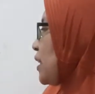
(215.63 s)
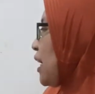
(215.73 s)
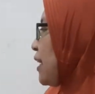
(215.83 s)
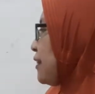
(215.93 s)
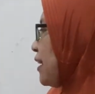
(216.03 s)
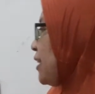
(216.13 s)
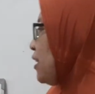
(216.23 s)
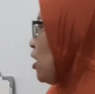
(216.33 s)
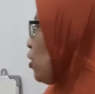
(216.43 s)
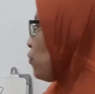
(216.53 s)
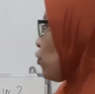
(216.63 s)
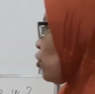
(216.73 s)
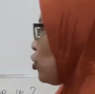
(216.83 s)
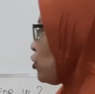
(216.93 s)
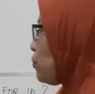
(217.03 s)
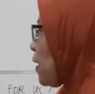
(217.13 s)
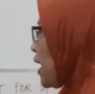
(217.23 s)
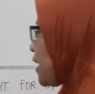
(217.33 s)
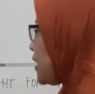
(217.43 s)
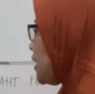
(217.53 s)
and then followed
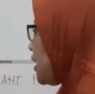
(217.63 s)
by